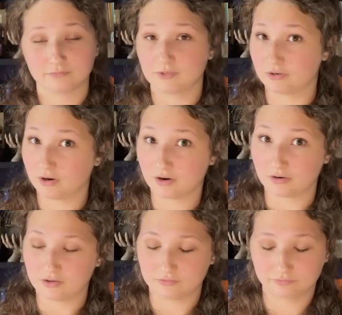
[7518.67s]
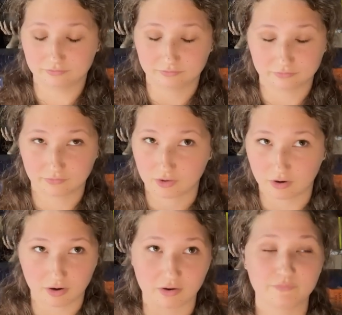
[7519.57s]
Girl,
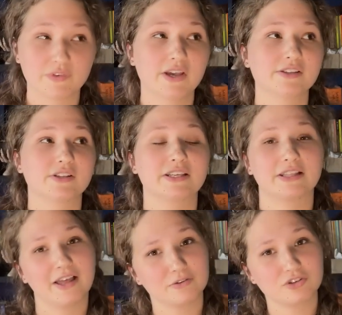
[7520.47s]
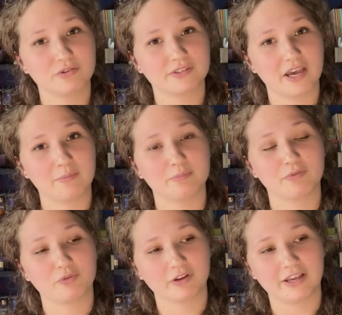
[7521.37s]
girl. So then Klaus shows up
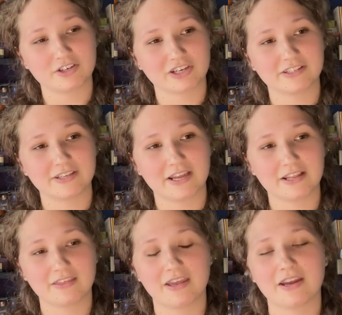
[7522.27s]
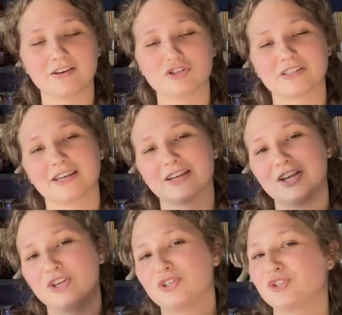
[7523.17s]
before Elijah can say anything and just like
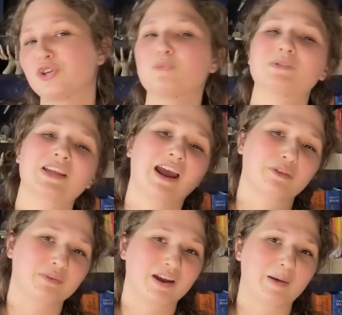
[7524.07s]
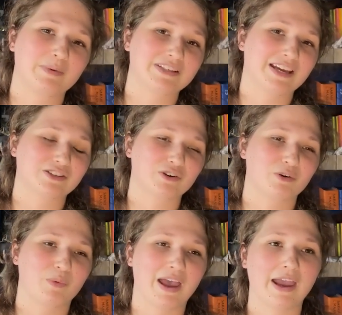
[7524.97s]
scoops Katherine up and takes her
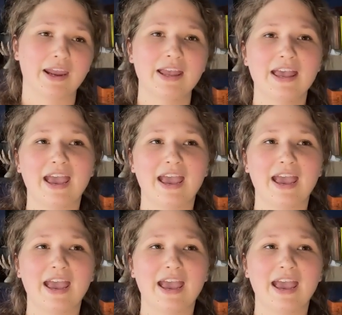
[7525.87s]
away.